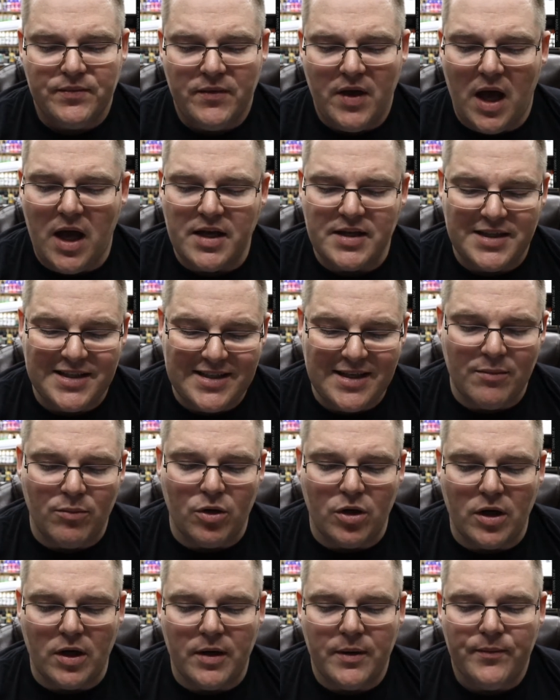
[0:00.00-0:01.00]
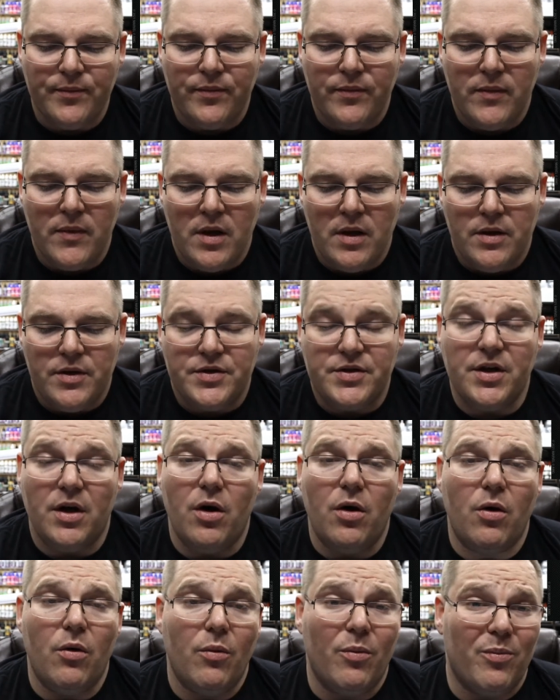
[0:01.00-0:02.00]
similar.
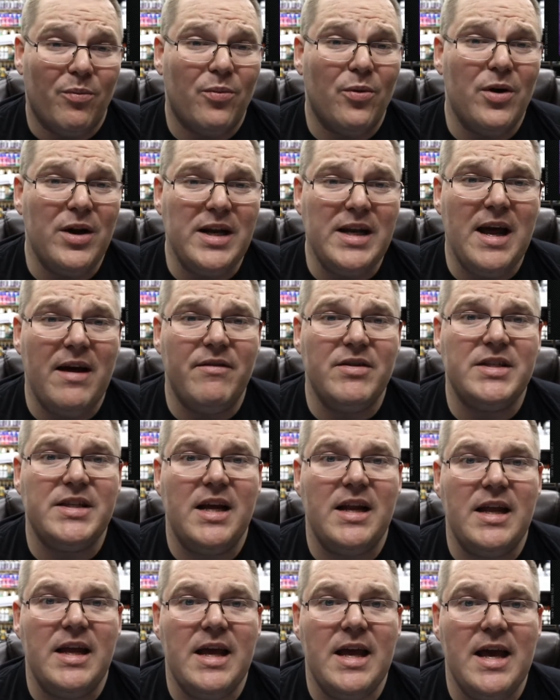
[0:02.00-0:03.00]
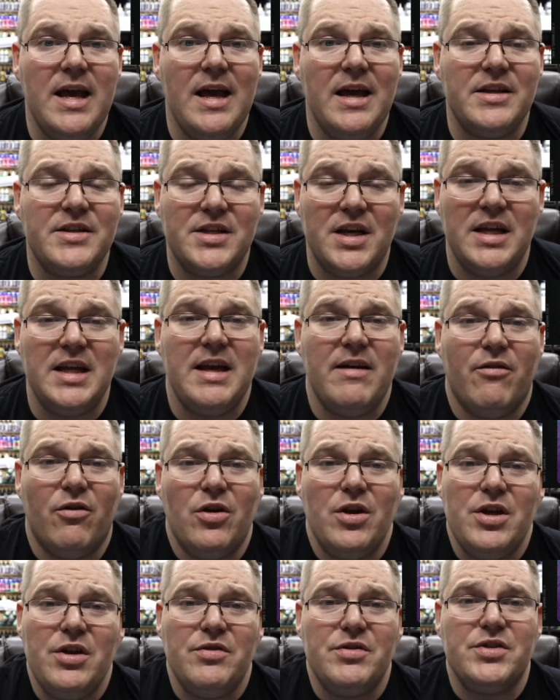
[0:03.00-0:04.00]
So pretty devastating hit. It's going to give her
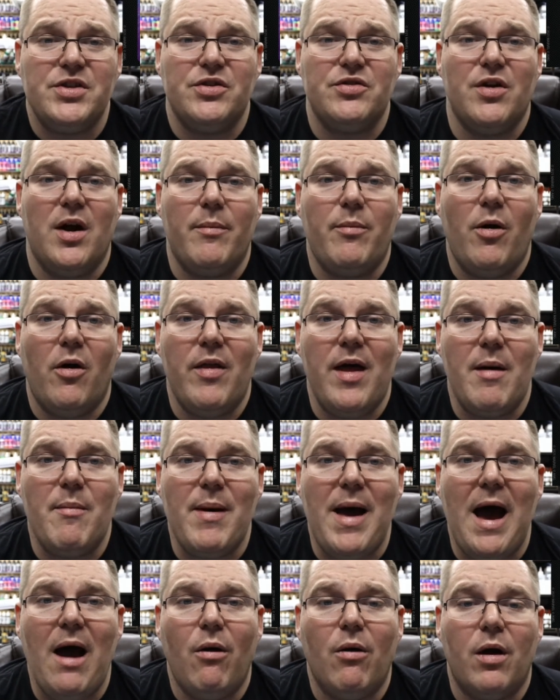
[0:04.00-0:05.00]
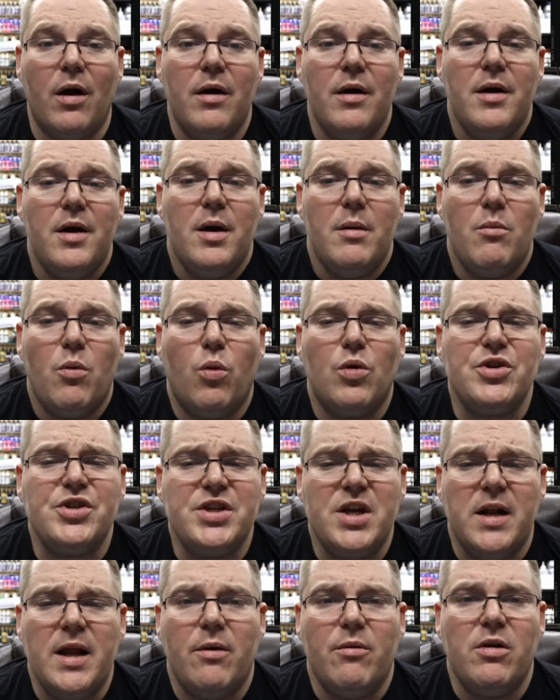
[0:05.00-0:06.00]
a use to drop all that power. But where
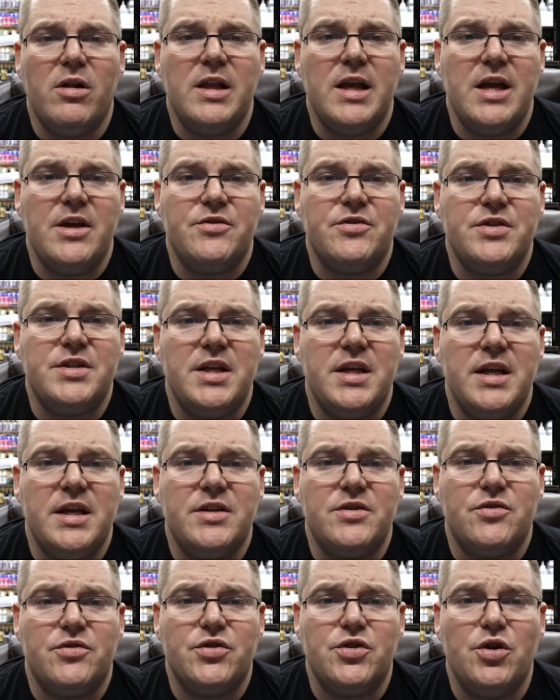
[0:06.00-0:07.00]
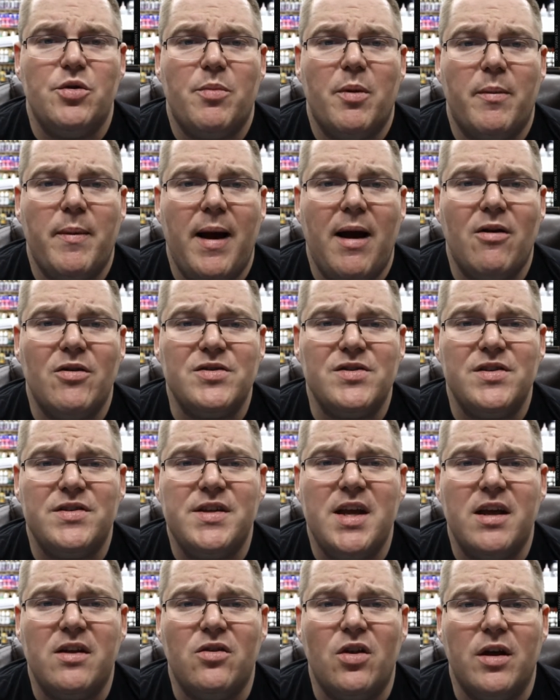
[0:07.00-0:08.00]
she's going to get really interesting is her superpowers. Let's
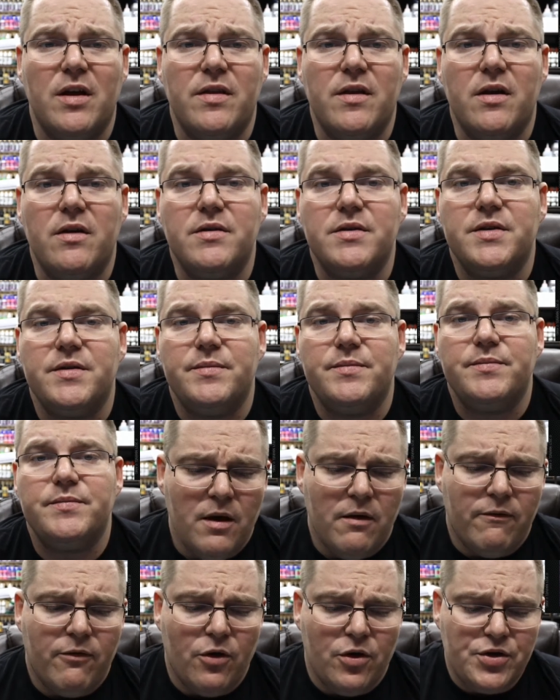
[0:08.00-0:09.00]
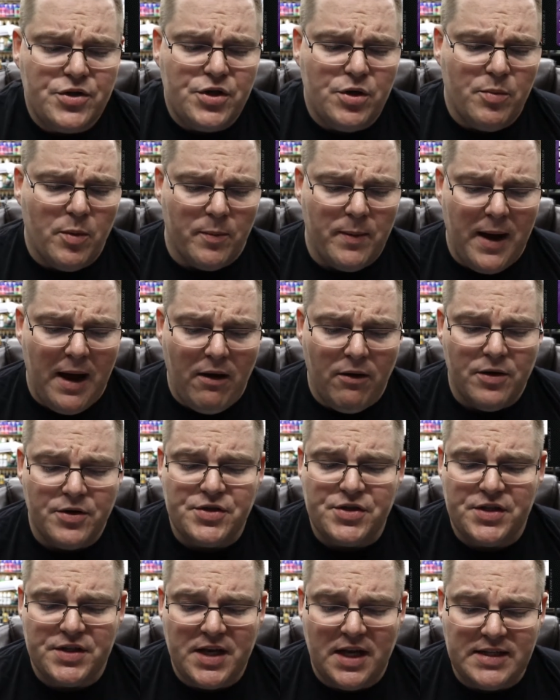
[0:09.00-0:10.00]
take a look at those. For her superpowers,
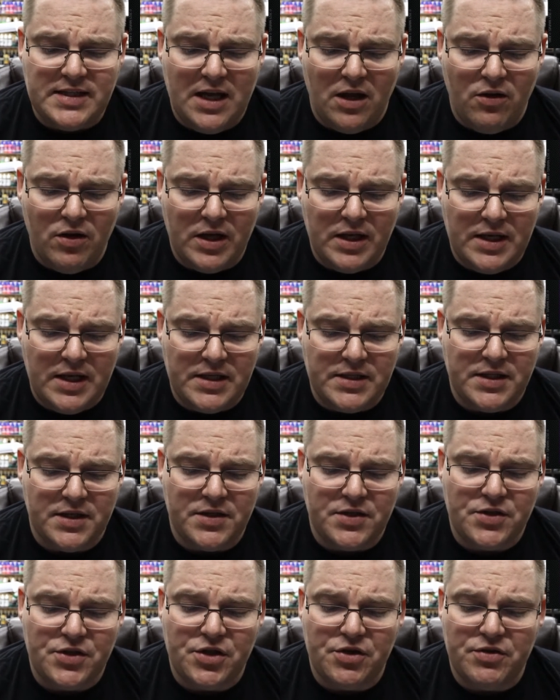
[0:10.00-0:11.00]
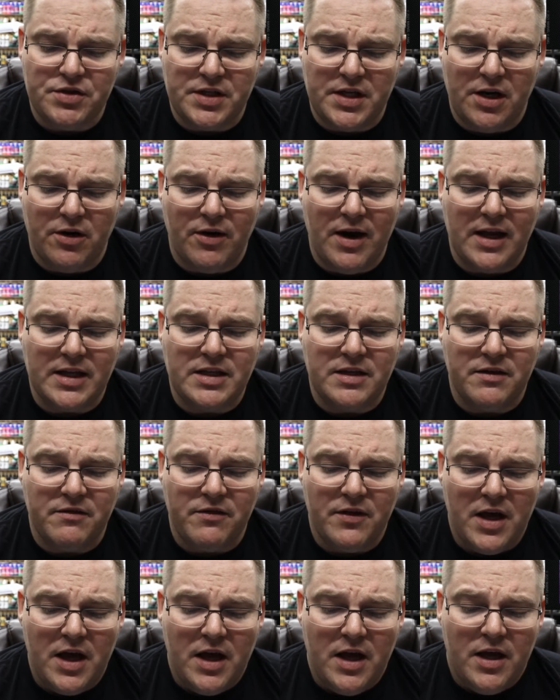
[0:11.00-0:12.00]
she's got telekinesis, choose an
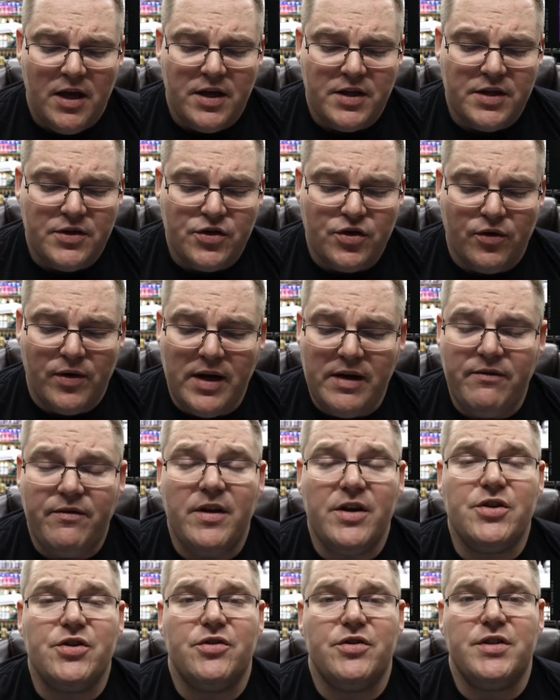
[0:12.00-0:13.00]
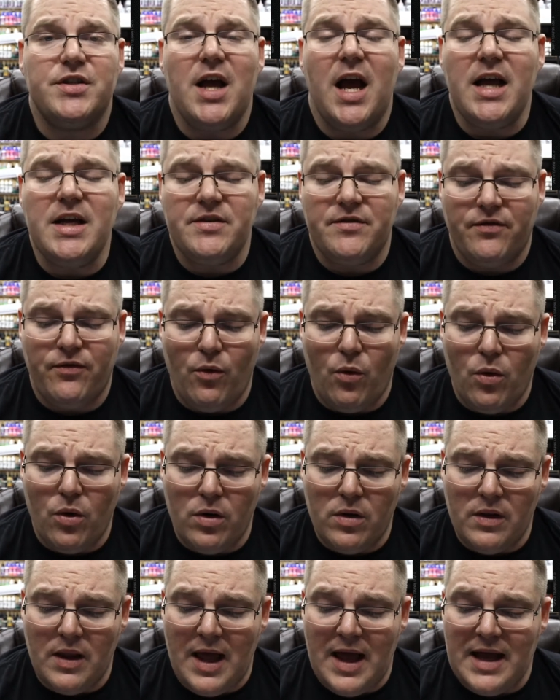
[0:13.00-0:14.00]
interactive terrain feature, size 4
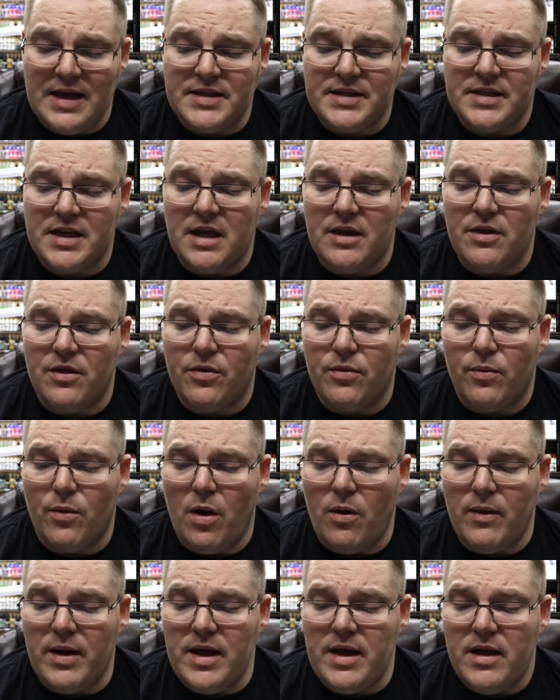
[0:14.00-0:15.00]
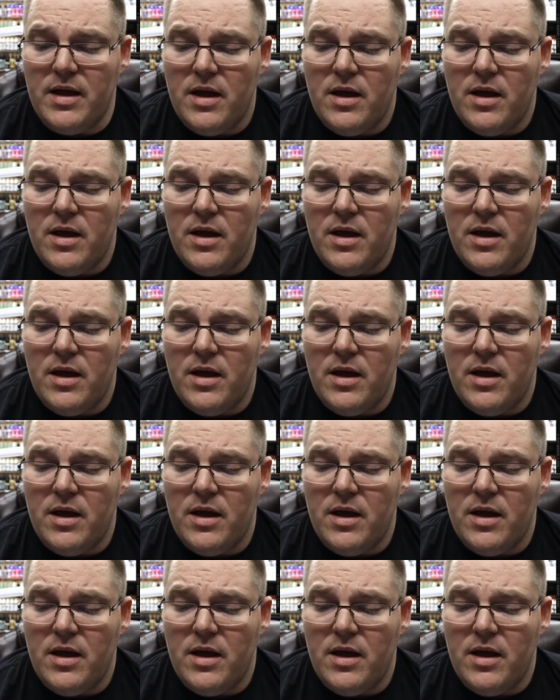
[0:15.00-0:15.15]
or less, and throw it